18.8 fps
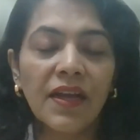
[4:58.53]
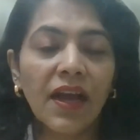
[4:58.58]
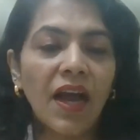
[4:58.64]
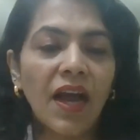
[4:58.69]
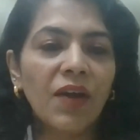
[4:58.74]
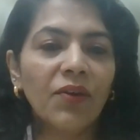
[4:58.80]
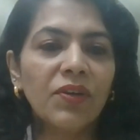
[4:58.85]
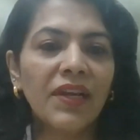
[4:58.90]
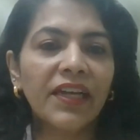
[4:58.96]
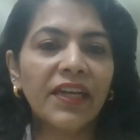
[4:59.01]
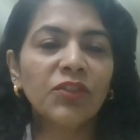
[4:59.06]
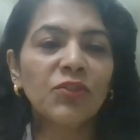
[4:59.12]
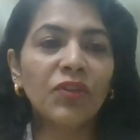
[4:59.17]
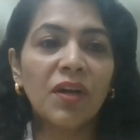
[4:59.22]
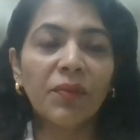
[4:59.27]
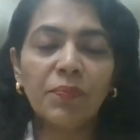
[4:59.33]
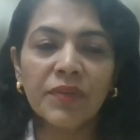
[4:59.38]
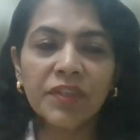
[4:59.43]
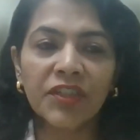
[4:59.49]
I would like
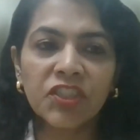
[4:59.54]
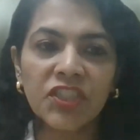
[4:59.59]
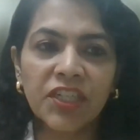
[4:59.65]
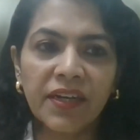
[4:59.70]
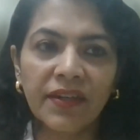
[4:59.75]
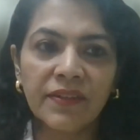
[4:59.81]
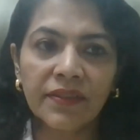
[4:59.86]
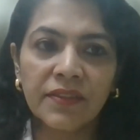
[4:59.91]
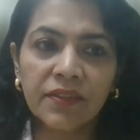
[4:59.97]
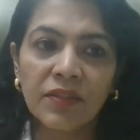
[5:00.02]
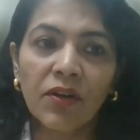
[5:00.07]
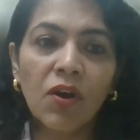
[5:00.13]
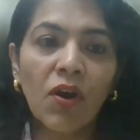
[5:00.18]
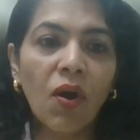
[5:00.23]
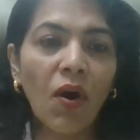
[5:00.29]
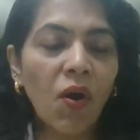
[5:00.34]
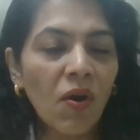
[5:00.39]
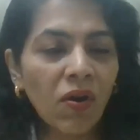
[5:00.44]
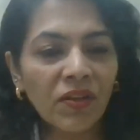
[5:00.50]
to appreciate
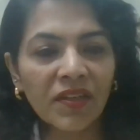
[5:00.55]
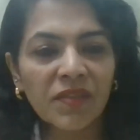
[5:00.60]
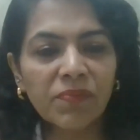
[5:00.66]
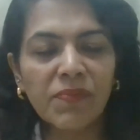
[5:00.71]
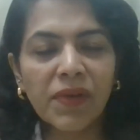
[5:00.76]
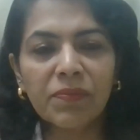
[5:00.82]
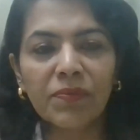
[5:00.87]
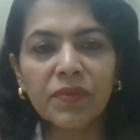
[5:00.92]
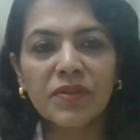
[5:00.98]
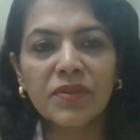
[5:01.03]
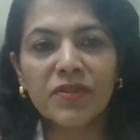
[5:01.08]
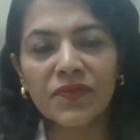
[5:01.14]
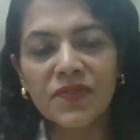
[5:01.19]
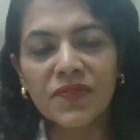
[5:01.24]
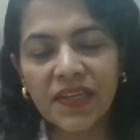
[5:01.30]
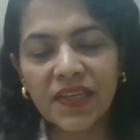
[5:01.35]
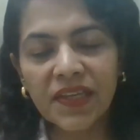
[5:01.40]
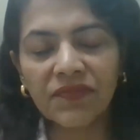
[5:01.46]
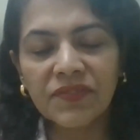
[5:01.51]
all the members of
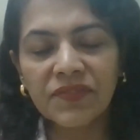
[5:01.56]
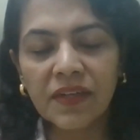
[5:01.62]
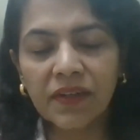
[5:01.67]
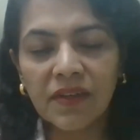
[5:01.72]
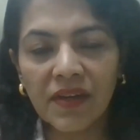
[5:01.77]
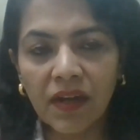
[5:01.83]
Safe Dental